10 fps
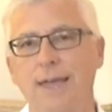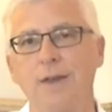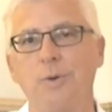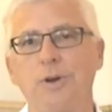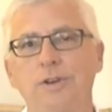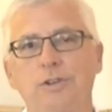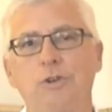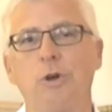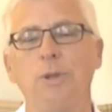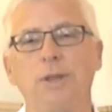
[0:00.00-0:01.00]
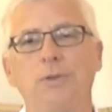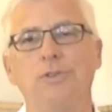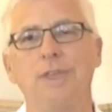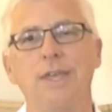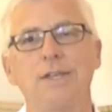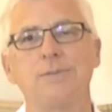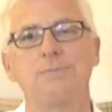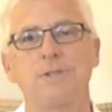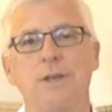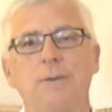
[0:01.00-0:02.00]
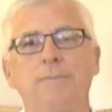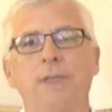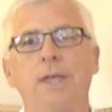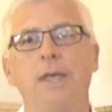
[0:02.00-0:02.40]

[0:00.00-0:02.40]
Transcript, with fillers: that in order to determine those things so